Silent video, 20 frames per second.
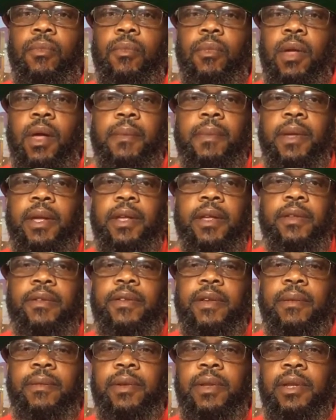I'm
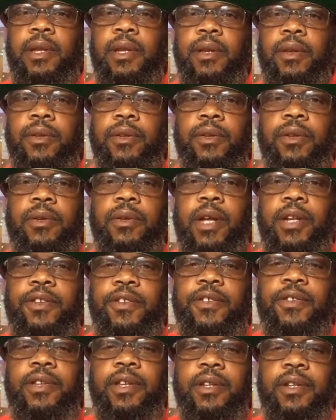against everything you do. I
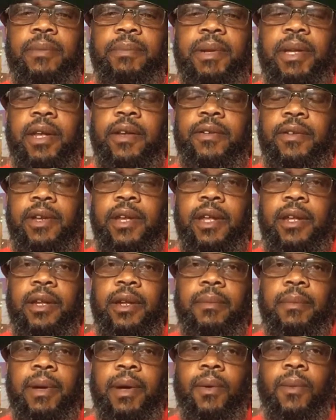just need to be
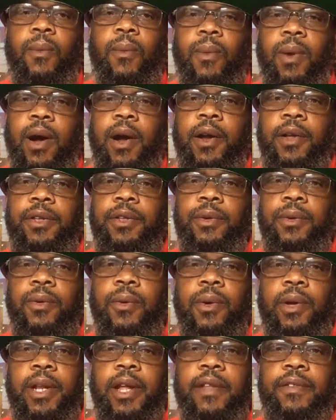educated about why are you
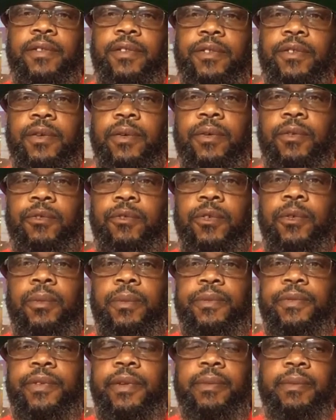going after certain
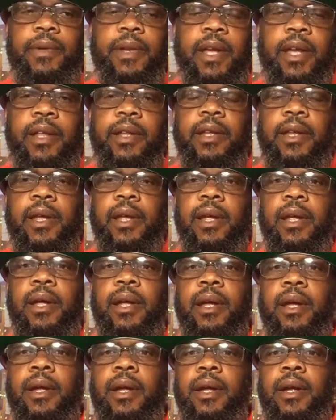groups, and yet
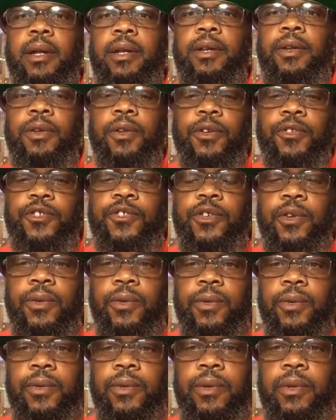you don't
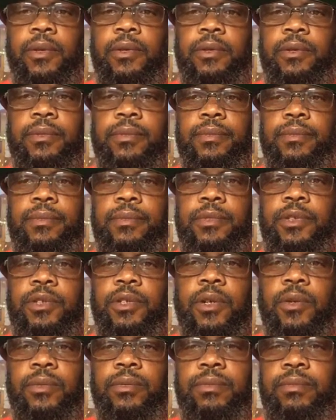show
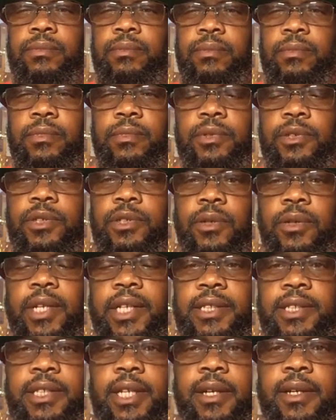
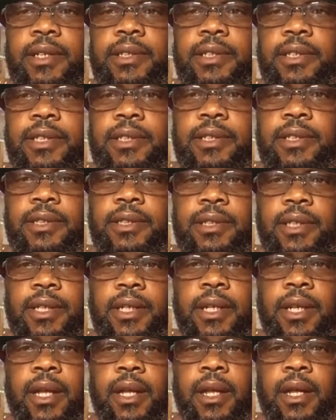that same
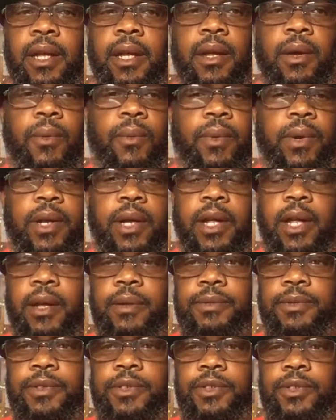consistency when it
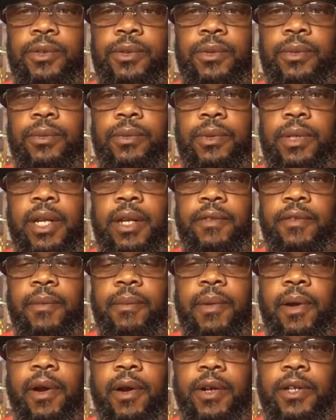comes to Native
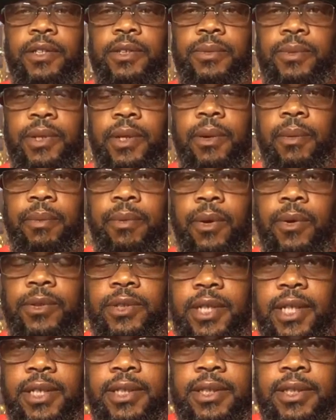Americans when they were
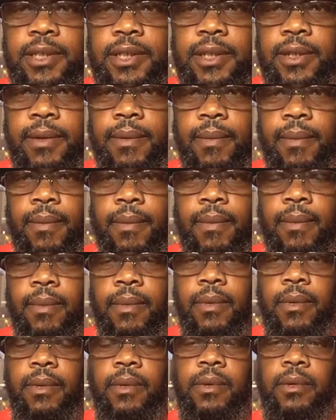protesting
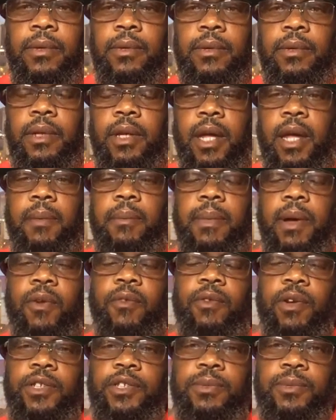at
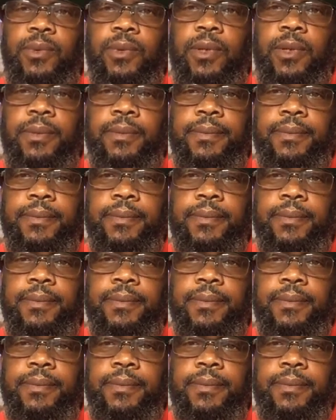Mount Rushmore.